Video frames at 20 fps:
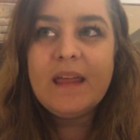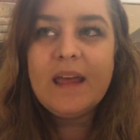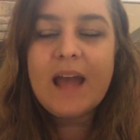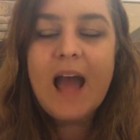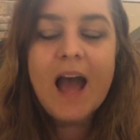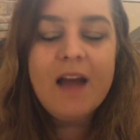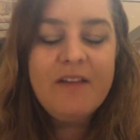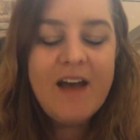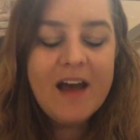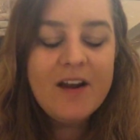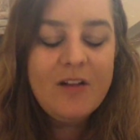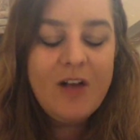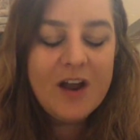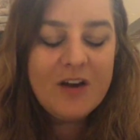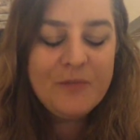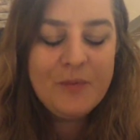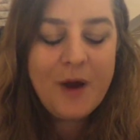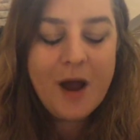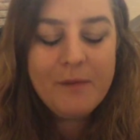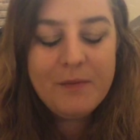I've had a lot
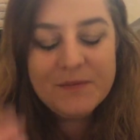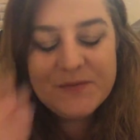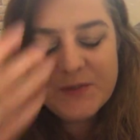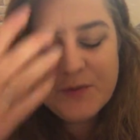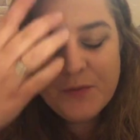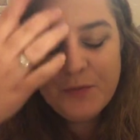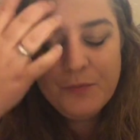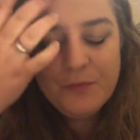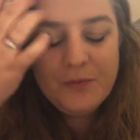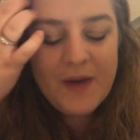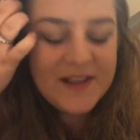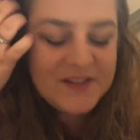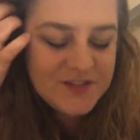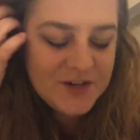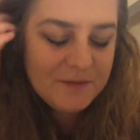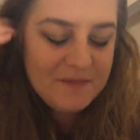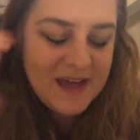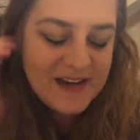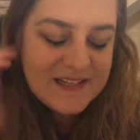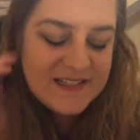of problems with
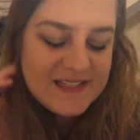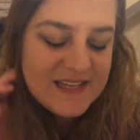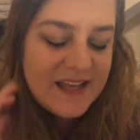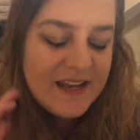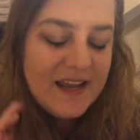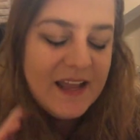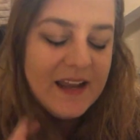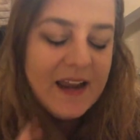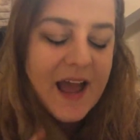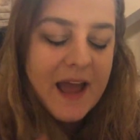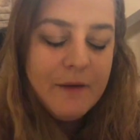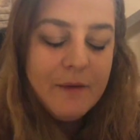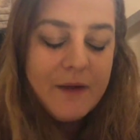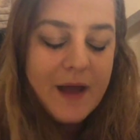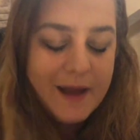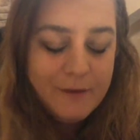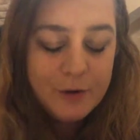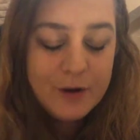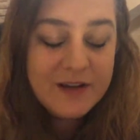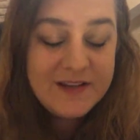Western medicine, and
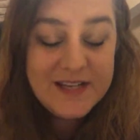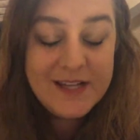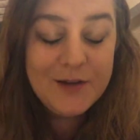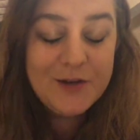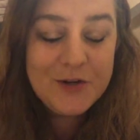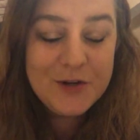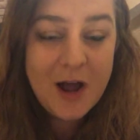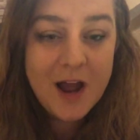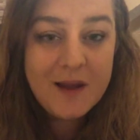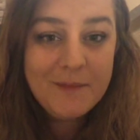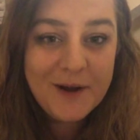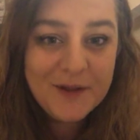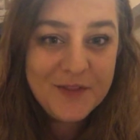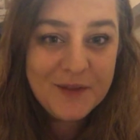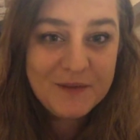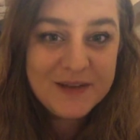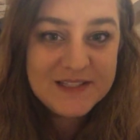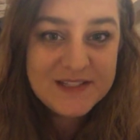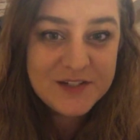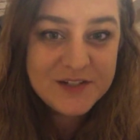I will continue to talk about them
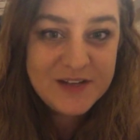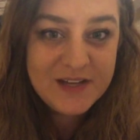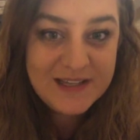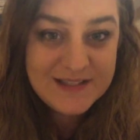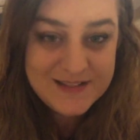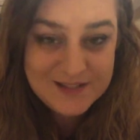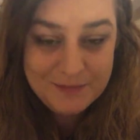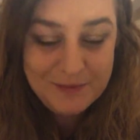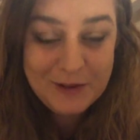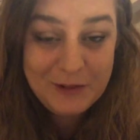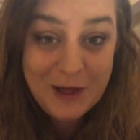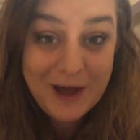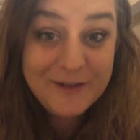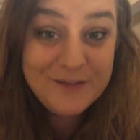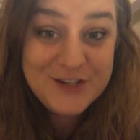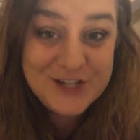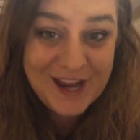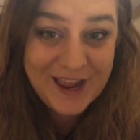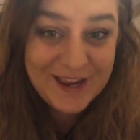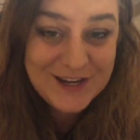because there needs to be a lot of
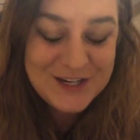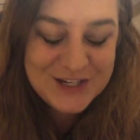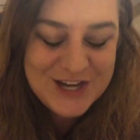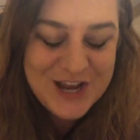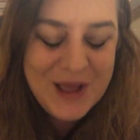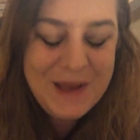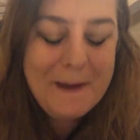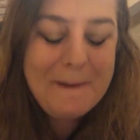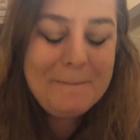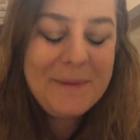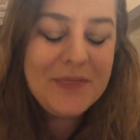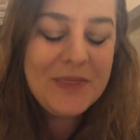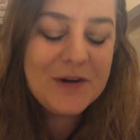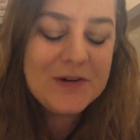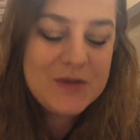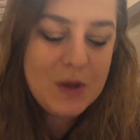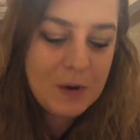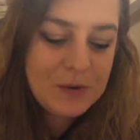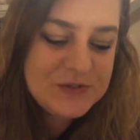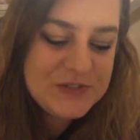change. But there's
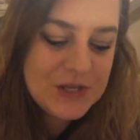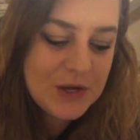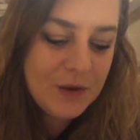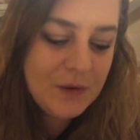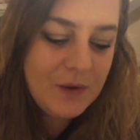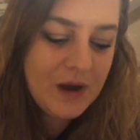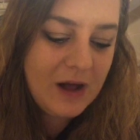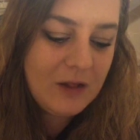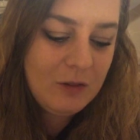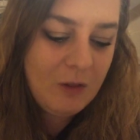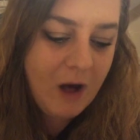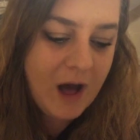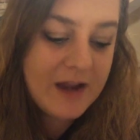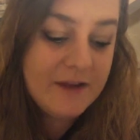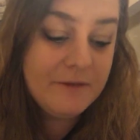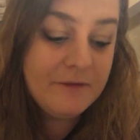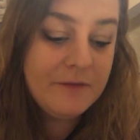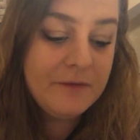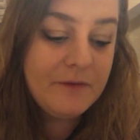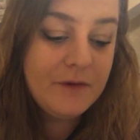also a lot
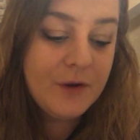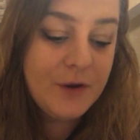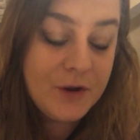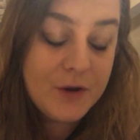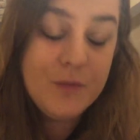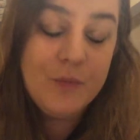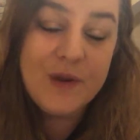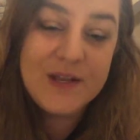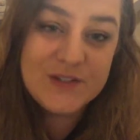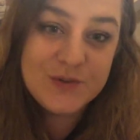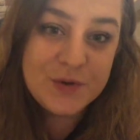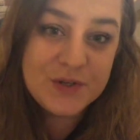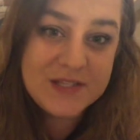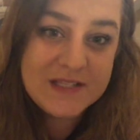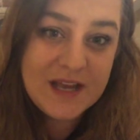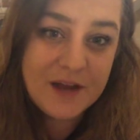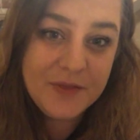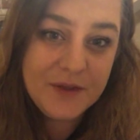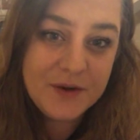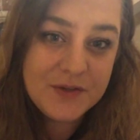of good resources
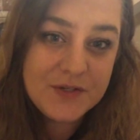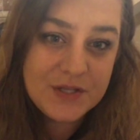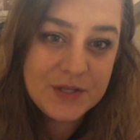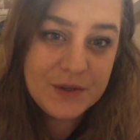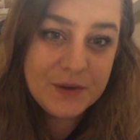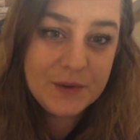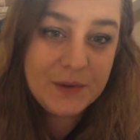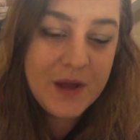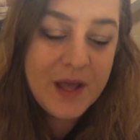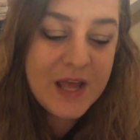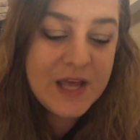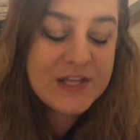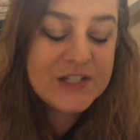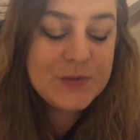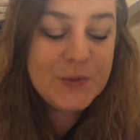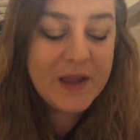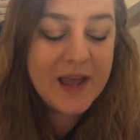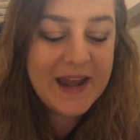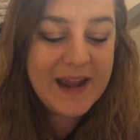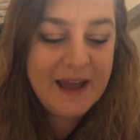out there too. So
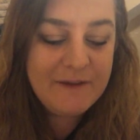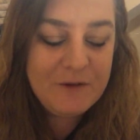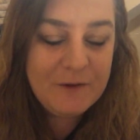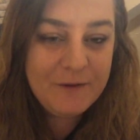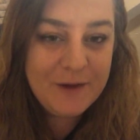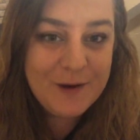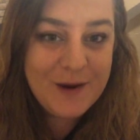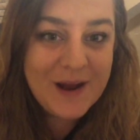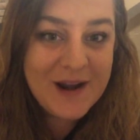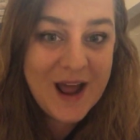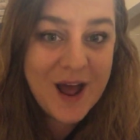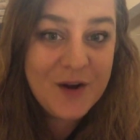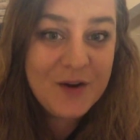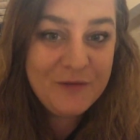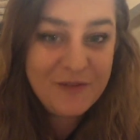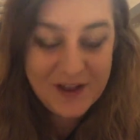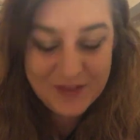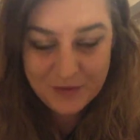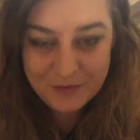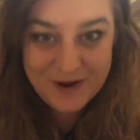we kind of have to figure out how to
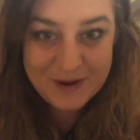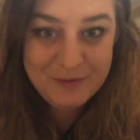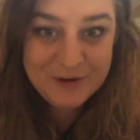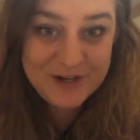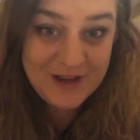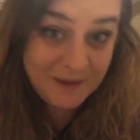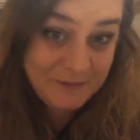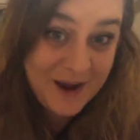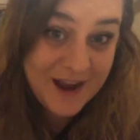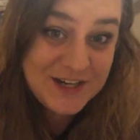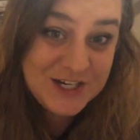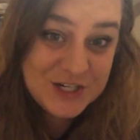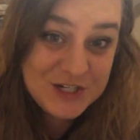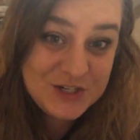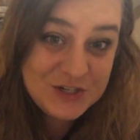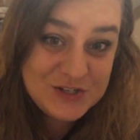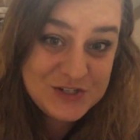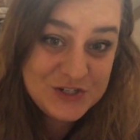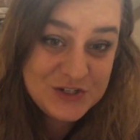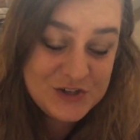find the right
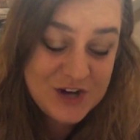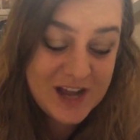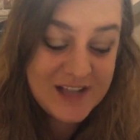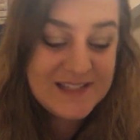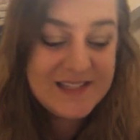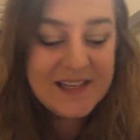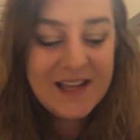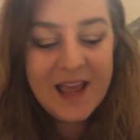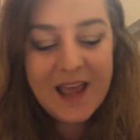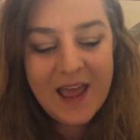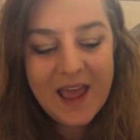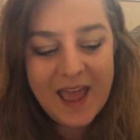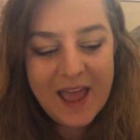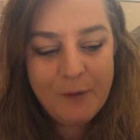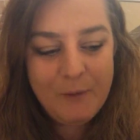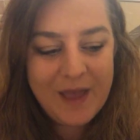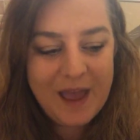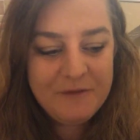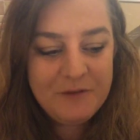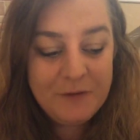practitioners to trust, and
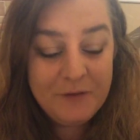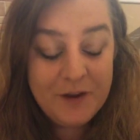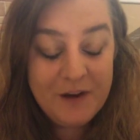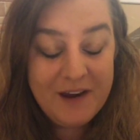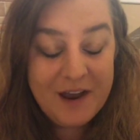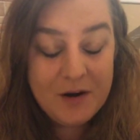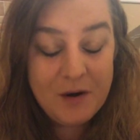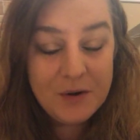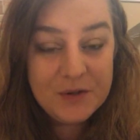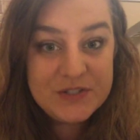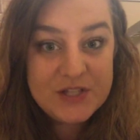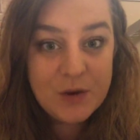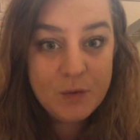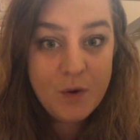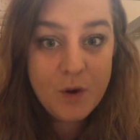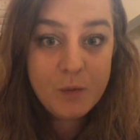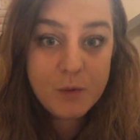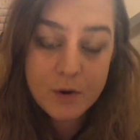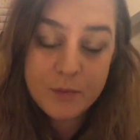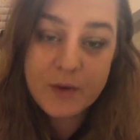we have to figure out also
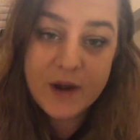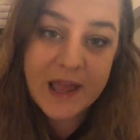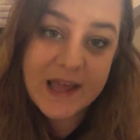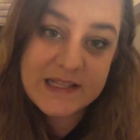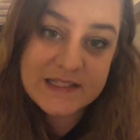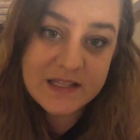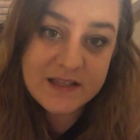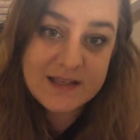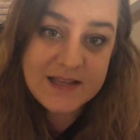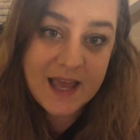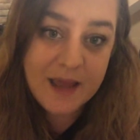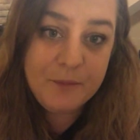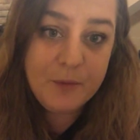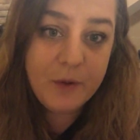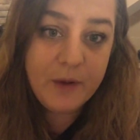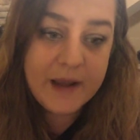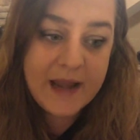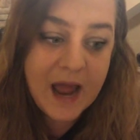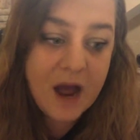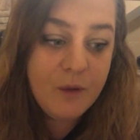what we're bringing to the table
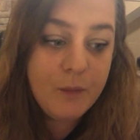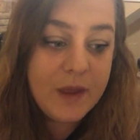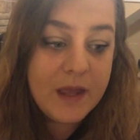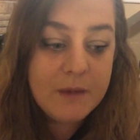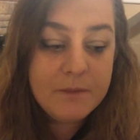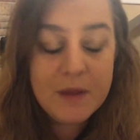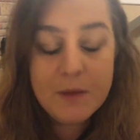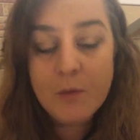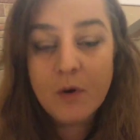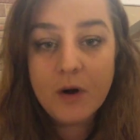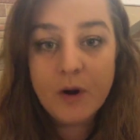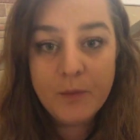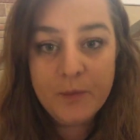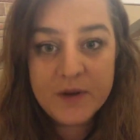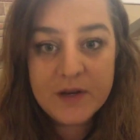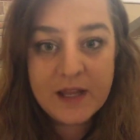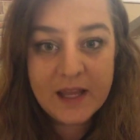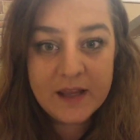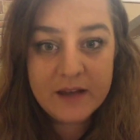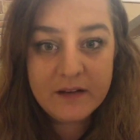and how we can be more open
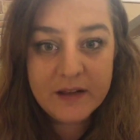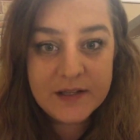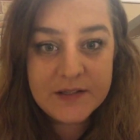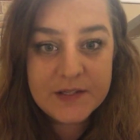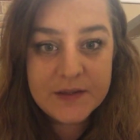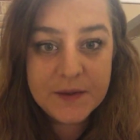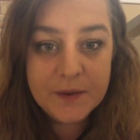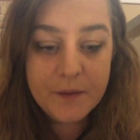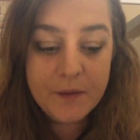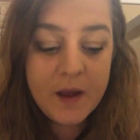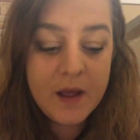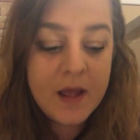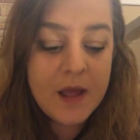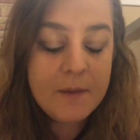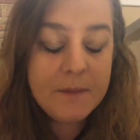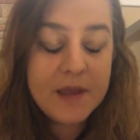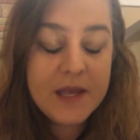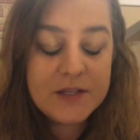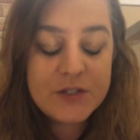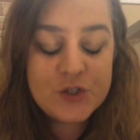to healing too.
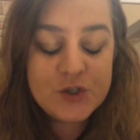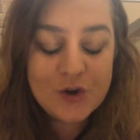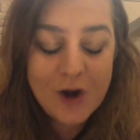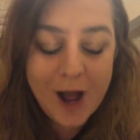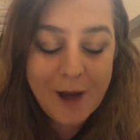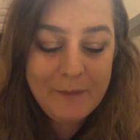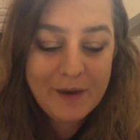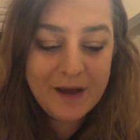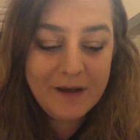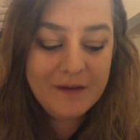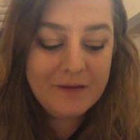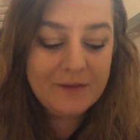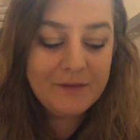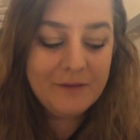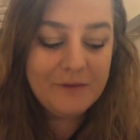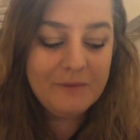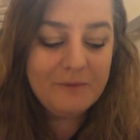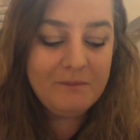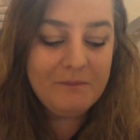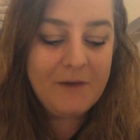Because trauma,
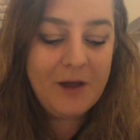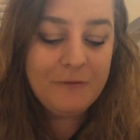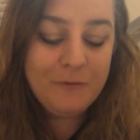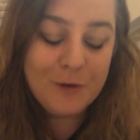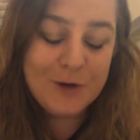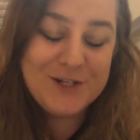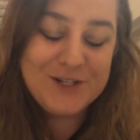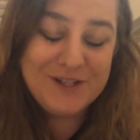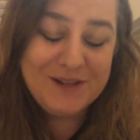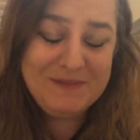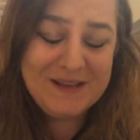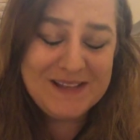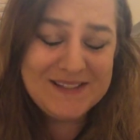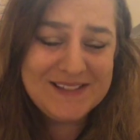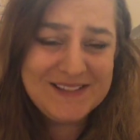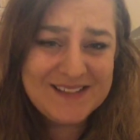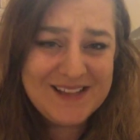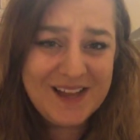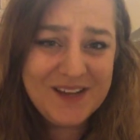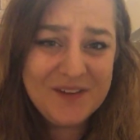unfortunately, makes
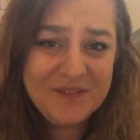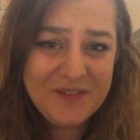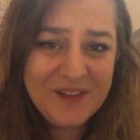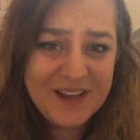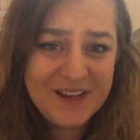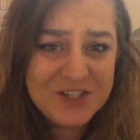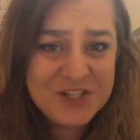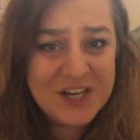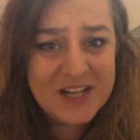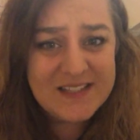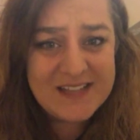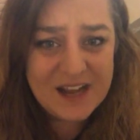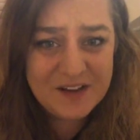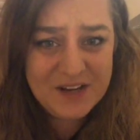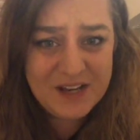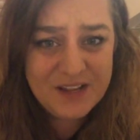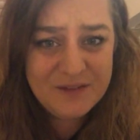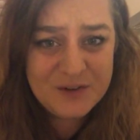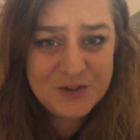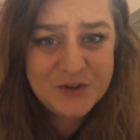us kind of like shut down to
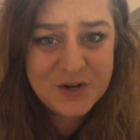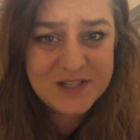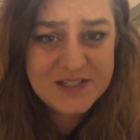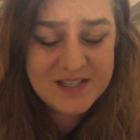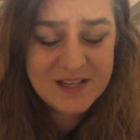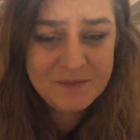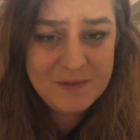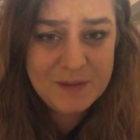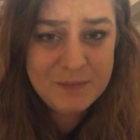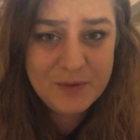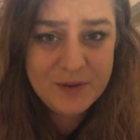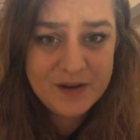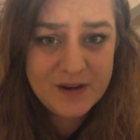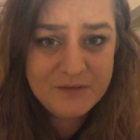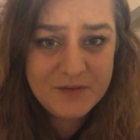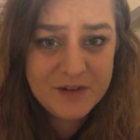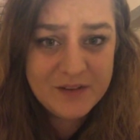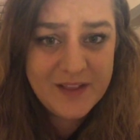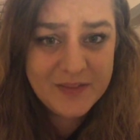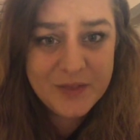even trusting people enough
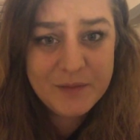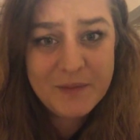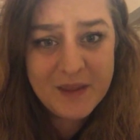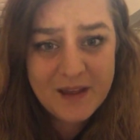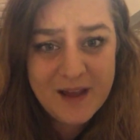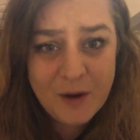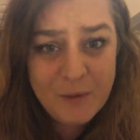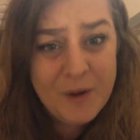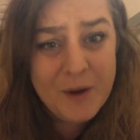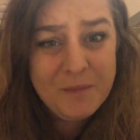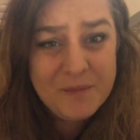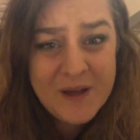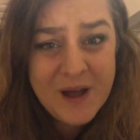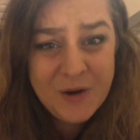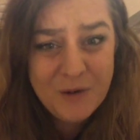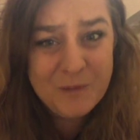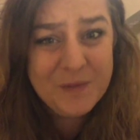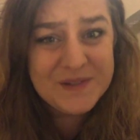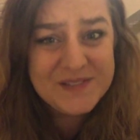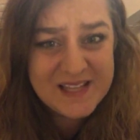to let them
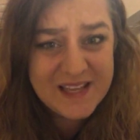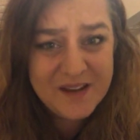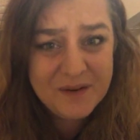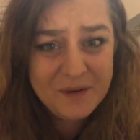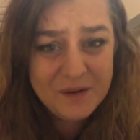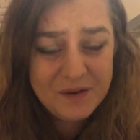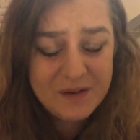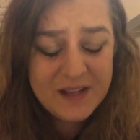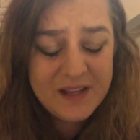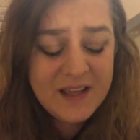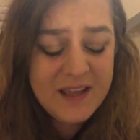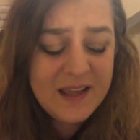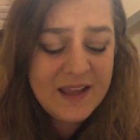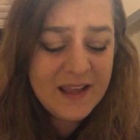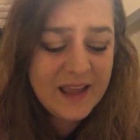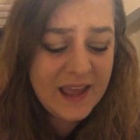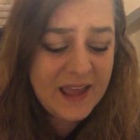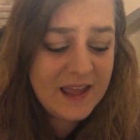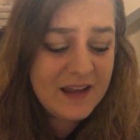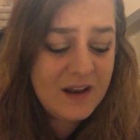help us heal.
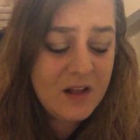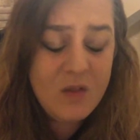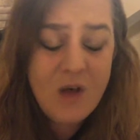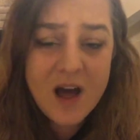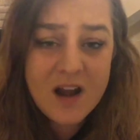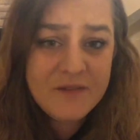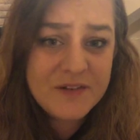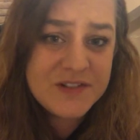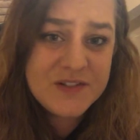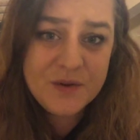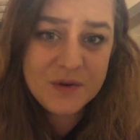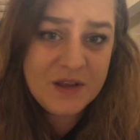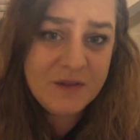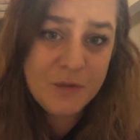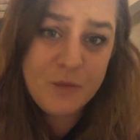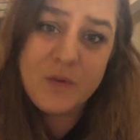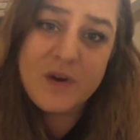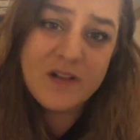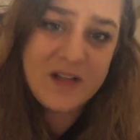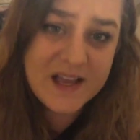And a lot of us don't
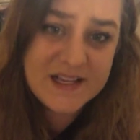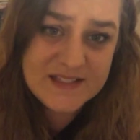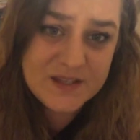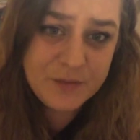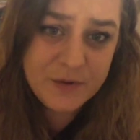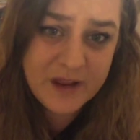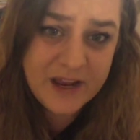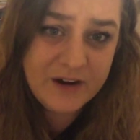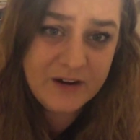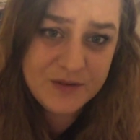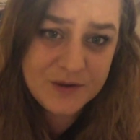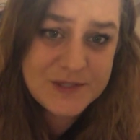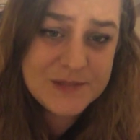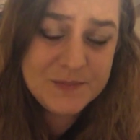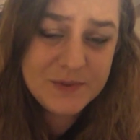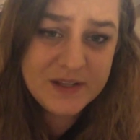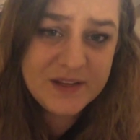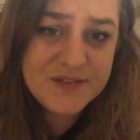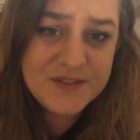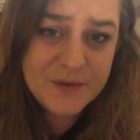even realize that we're carrying those
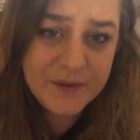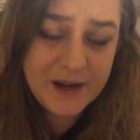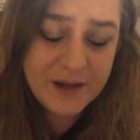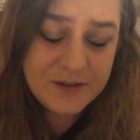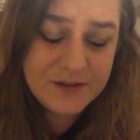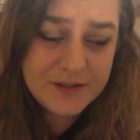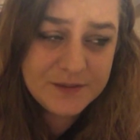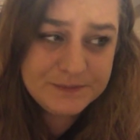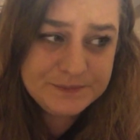beliefs around.